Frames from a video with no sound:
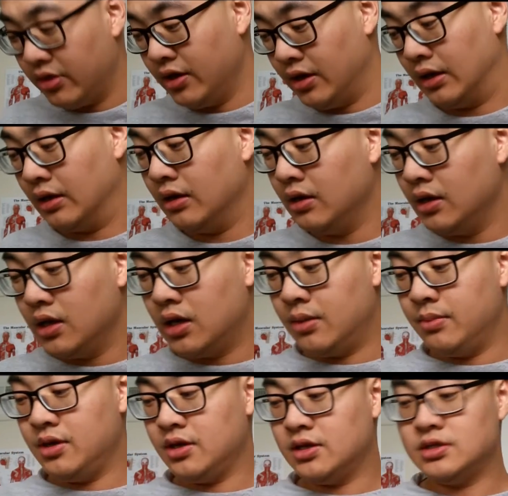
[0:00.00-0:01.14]
thing. I
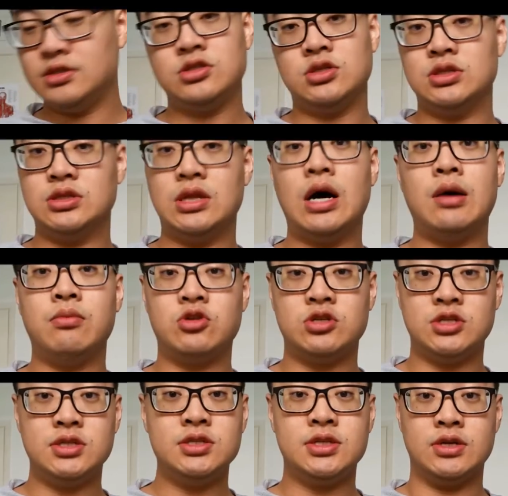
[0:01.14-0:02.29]
mean, it gets into a lot more
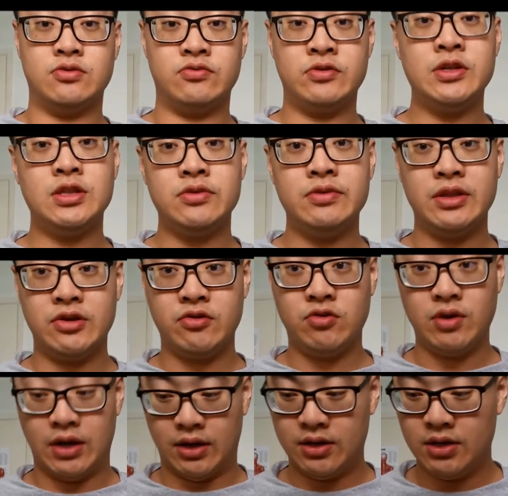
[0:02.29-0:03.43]
detail really, really
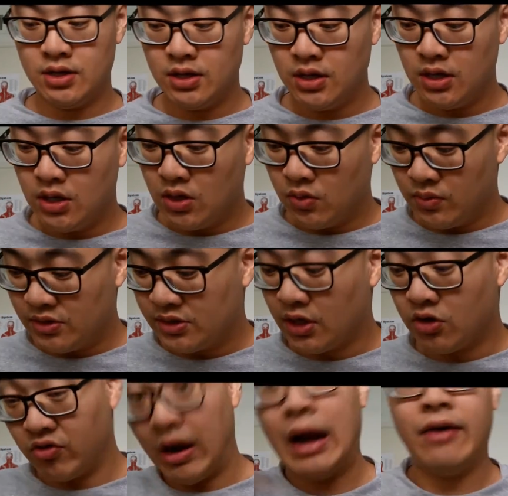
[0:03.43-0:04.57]
quick. We
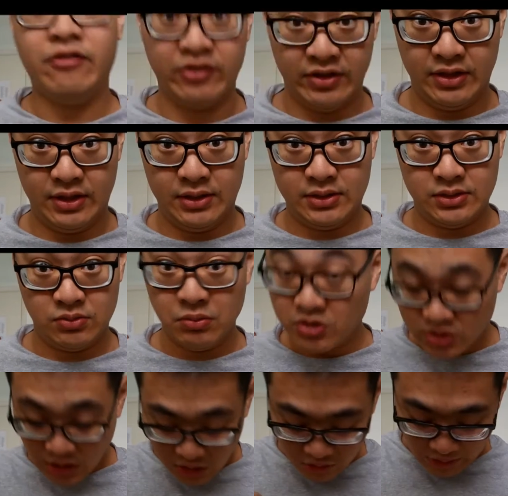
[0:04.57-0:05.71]
start graphing these. We
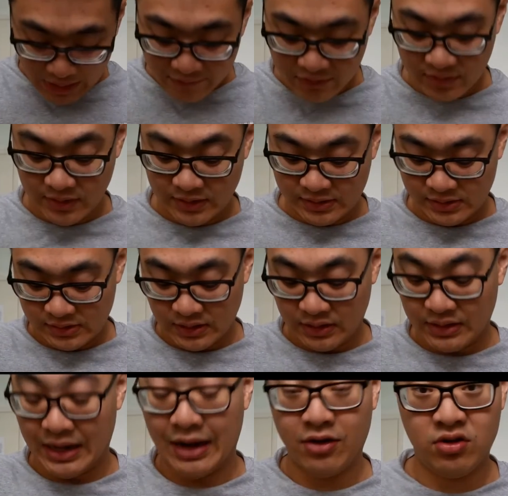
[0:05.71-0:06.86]
start graphing these and
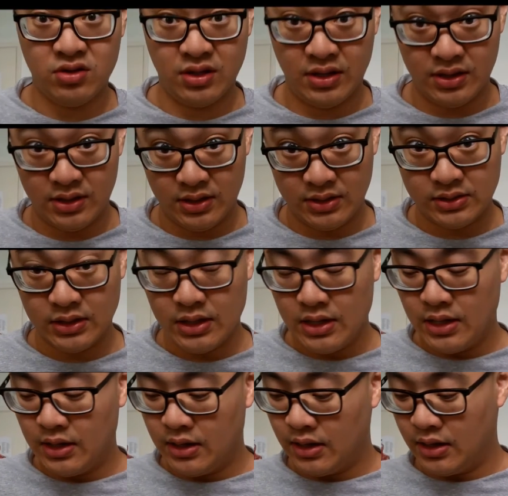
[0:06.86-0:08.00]
start calculating
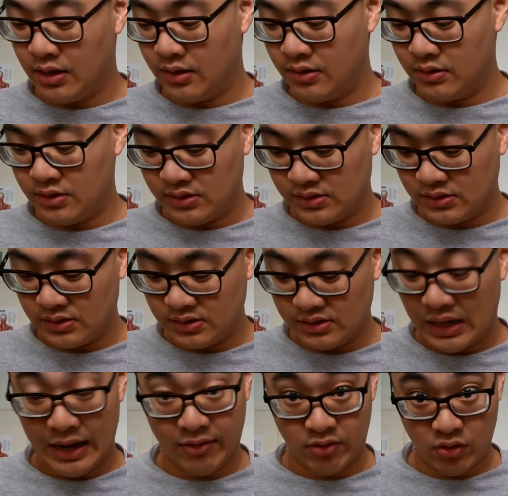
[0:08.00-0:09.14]
these
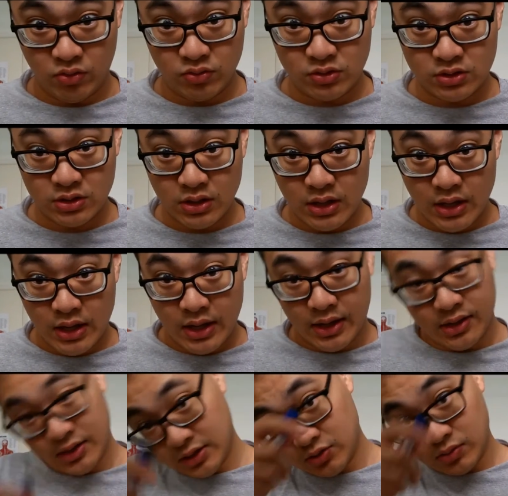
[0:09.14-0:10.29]
arrows,
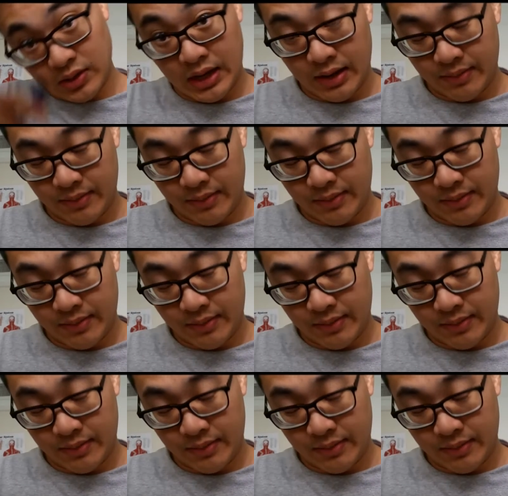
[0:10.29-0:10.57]
and that's what